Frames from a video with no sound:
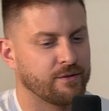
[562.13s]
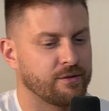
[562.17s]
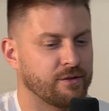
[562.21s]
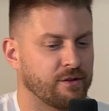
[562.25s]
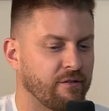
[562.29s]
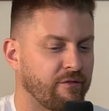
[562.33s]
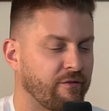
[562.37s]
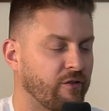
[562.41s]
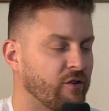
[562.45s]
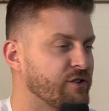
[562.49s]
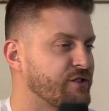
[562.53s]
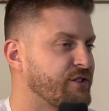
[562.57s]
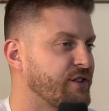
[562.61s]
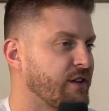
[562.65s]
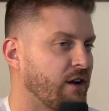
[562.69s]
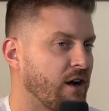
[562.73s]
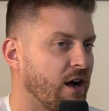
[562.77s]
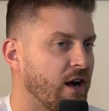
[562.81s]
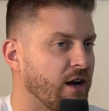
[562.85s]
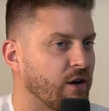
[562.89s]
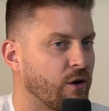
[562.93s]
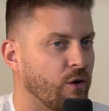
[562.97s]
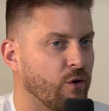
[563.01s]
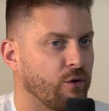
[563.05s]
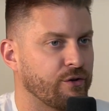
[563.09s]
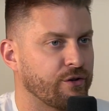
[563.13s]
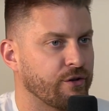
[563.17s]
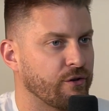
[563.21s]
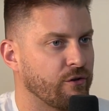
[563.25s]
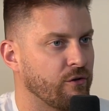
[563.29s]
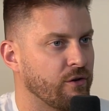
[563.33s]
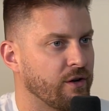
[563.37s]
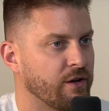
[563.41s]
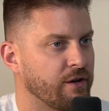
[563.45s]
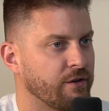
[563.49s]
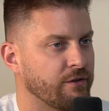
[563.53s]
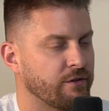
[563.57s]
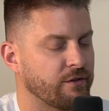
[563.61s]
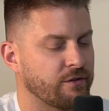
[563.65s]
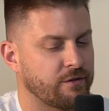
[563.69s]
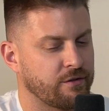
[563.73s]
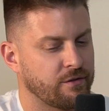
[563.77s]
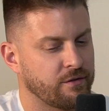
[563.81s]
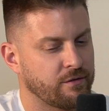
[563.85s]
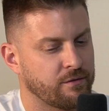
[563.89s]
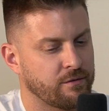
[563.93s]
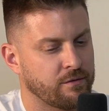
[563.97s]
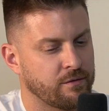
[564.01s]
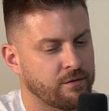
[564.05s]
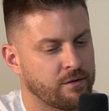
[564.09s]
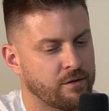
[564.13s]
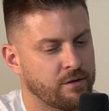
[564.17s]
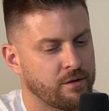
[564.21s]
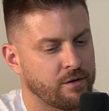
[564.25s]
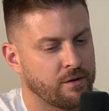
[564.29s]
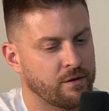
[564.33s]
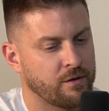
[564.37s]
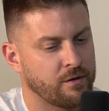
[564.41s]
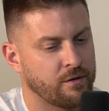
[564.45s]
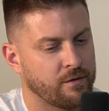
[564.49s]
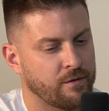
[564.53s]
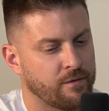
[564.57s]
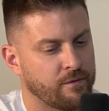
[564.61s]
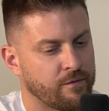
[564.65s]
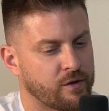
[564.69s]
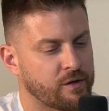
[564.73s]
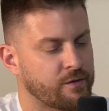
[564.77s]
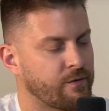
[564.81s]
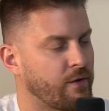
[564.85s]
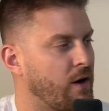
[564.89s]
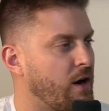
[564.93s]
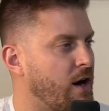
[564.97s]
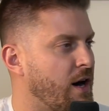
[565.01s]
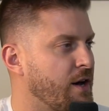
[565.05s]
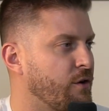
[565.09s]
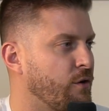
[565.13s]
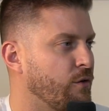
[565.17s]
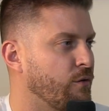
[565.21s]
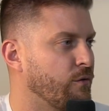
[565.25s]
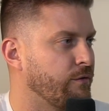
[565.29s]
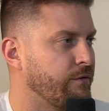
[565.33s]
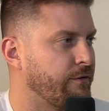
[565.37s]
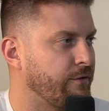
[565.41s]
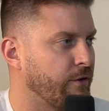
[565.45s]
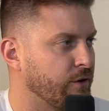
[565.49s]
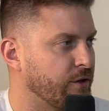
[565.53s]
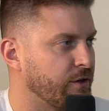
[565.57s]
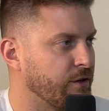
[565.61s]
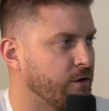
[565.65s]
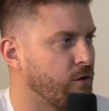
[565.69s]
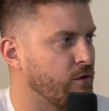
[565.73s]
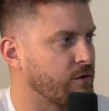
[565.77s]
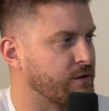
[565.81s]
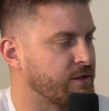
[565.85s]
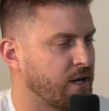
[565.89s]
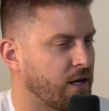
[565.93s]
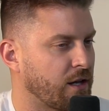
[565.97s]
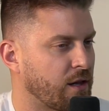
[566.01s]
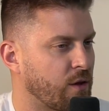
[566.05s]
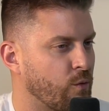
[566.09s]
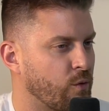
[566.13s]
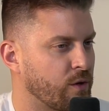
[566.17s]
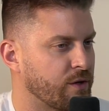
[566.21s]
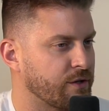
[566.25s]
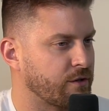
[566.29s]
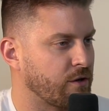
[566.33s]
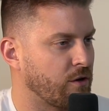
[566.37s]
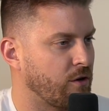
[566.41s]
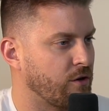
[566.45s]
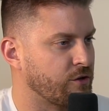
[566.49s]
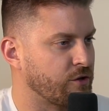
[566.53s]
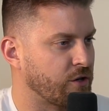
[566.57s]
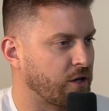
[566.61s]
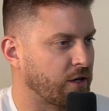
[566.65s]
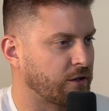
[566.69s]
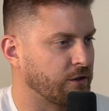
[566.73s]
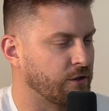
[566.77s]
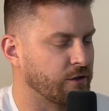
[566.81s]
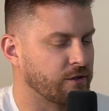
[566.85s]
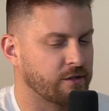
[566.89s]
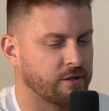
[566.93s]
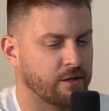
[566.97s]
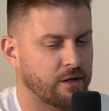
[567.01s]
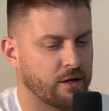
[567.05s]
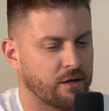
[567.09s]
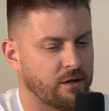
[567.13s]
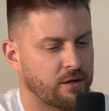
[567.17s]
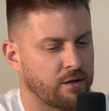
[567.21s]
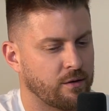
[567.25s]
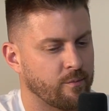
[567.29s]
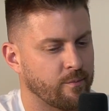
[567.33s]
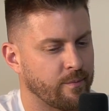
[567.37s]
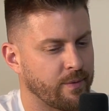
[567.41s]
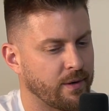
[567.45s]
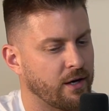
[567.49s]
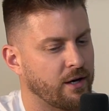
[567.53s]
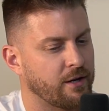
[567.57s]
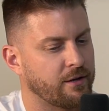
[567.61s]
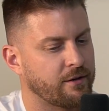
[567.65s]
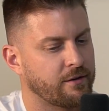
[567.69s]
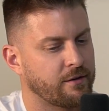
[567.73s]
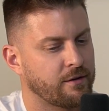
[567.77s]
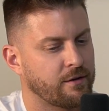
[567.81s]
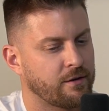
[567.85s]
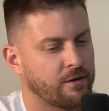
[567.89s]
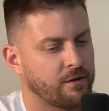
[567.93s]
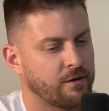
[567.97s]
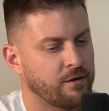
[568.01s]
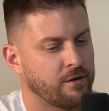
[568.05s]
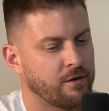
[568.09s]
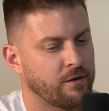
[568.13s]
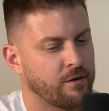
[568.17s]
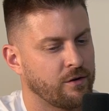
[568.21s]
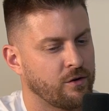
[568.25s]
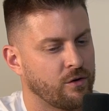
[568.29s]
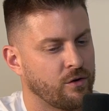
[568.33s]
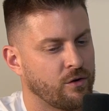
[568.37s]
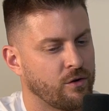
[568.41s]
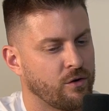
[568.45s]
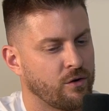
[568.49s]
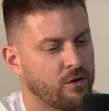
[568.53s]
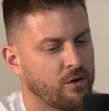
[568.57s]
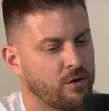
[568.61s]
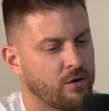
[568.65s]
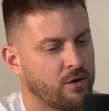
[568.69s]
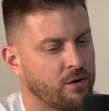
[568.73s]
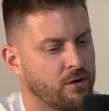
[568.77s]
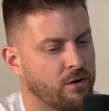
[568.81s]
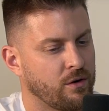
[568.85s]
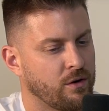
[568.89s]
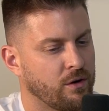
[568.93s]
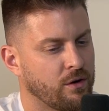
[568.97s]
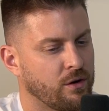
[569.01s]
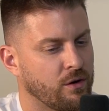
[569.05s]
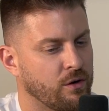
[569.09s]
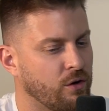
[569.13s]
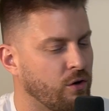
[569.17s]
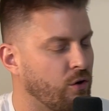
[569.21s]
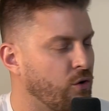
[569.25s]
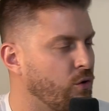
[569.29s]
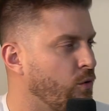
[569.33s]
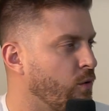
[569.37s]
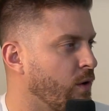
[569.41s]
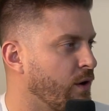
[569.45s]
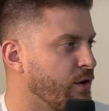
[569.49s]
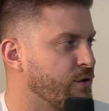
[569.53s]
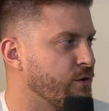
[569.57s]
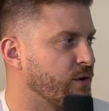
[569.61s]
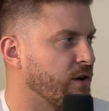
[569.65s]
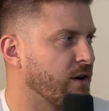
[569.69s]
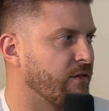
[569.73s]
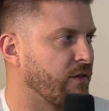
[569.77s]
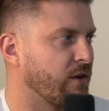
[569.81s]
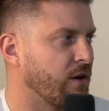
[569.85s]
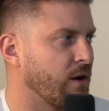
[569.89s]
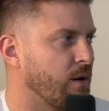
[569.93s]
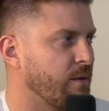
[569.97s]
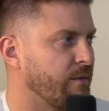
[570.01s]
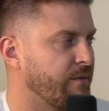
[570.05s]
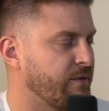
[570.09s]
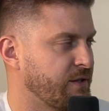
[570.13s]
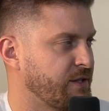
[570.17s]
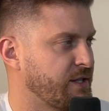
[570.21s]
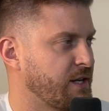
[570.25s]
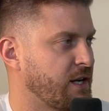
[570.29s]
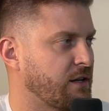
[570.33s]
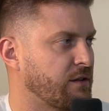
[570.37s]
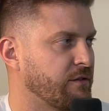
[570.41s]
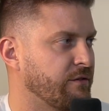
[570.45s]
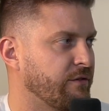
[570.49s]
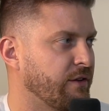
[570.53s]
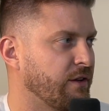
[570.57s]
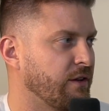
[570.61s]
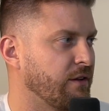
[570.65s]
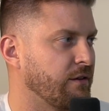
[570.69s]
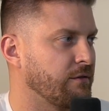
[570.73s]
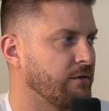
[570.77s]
The first thing I go to is, first of all, I don't fully know exactly what his contract looks like, but who are you giving up for Zach LaVine?